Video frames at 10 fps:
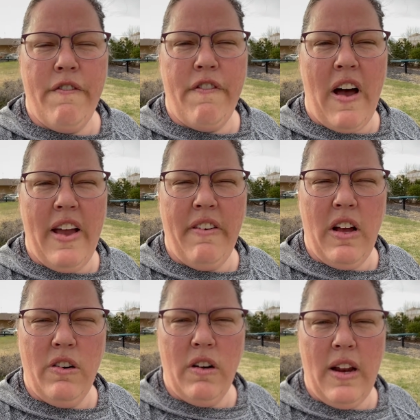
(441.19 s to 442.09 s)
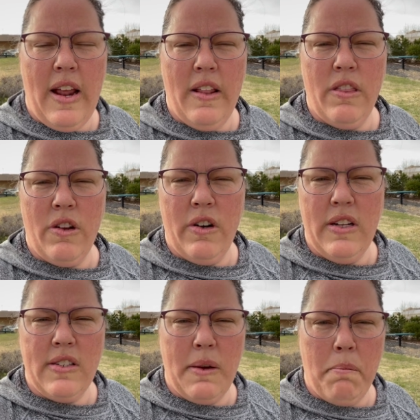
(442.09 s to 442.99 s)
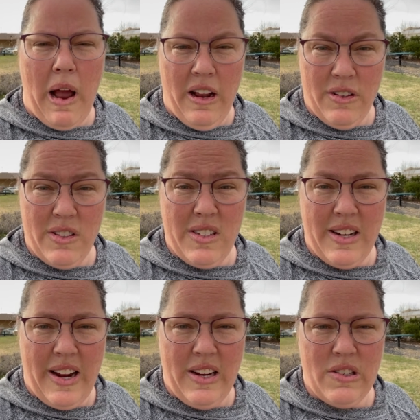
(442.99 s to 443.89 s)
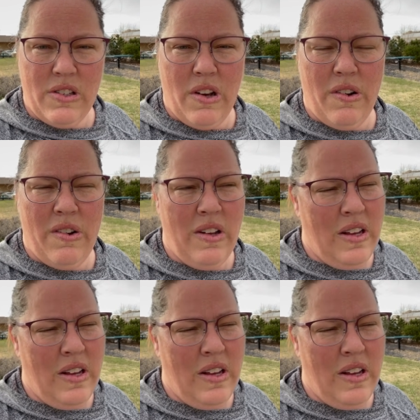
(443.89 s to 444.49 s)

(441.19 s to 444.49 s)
530 some miles today. So